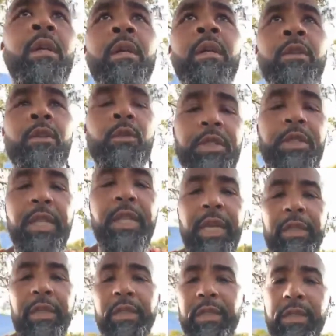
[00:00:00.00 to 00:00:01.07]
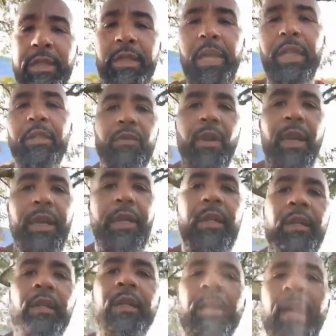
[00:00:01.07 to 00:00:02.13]
you see that success, right?
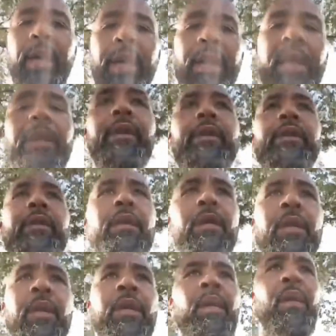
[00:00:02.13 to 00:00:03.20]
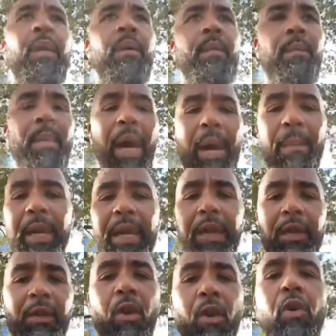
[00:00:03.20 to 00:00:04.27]
And my main
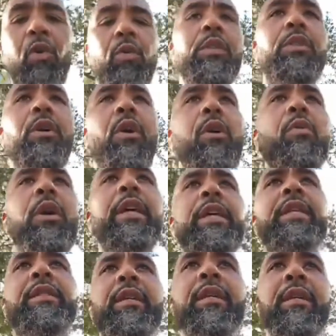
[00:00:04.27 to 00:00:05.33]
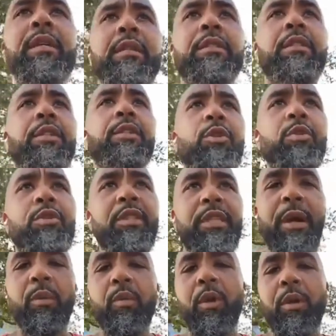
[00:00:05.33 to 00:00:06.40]
goal was always to use
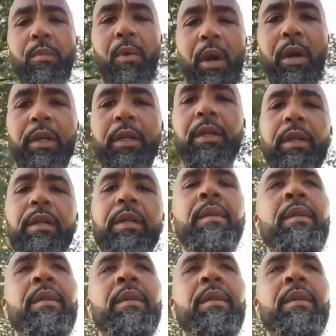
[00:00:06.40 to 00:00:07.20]
network marketing,